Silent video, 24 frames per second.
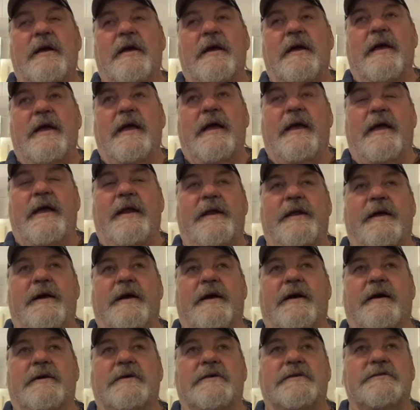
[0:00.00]
And
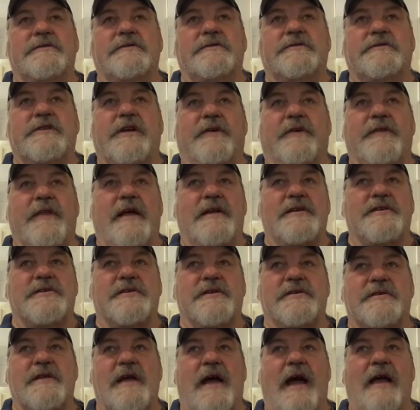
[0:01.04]
uh, you know, that's
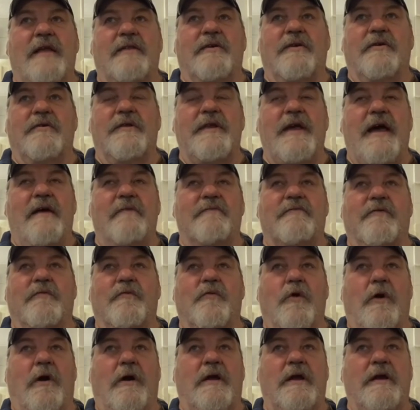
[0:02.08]
just I learned that from
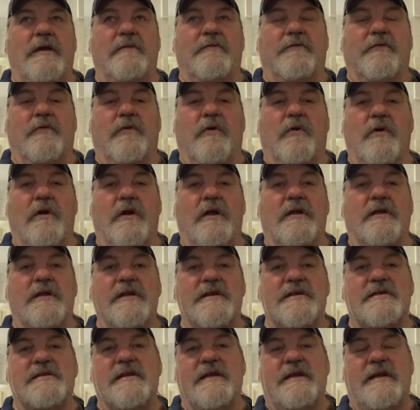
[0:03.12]
working in Florida,
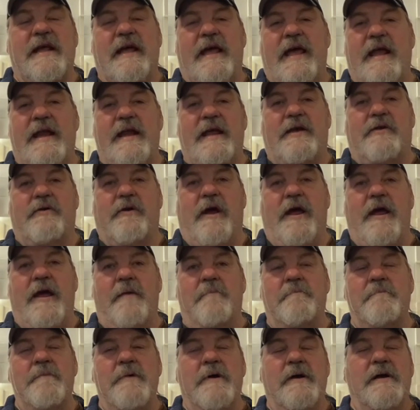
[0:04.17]
listening to Eddie
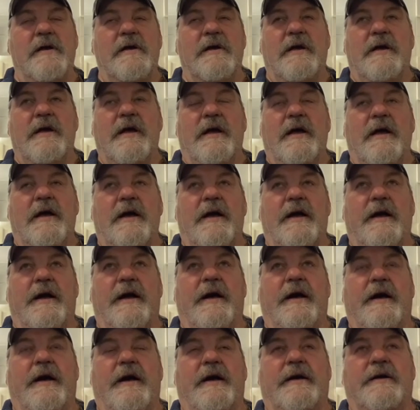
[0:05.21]
Graham.
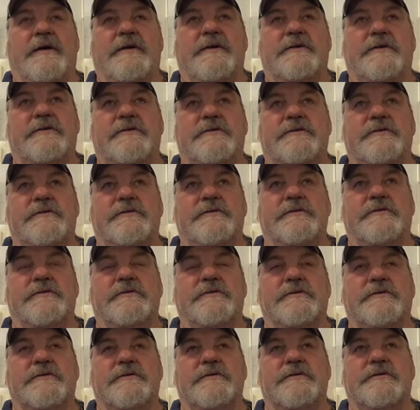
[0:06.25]
Uh,
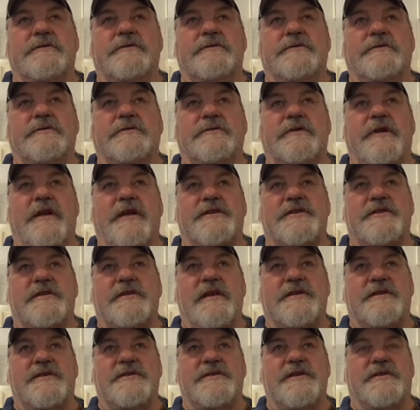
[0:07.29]
it's
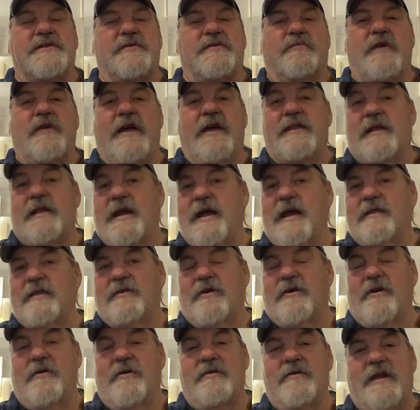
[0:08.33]
it's just the way that I
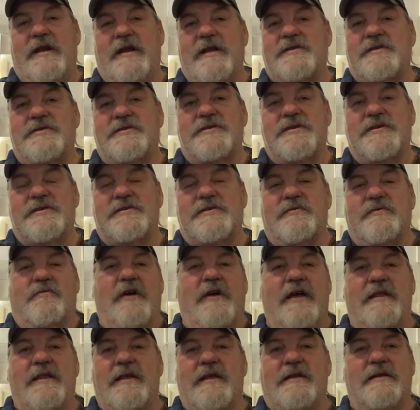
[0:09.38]
learned, and it's just the
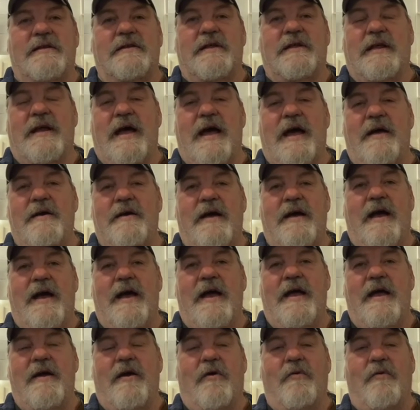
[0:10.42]
way that that I
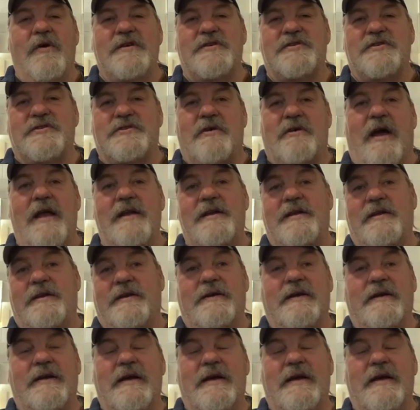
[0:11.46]
I always tried to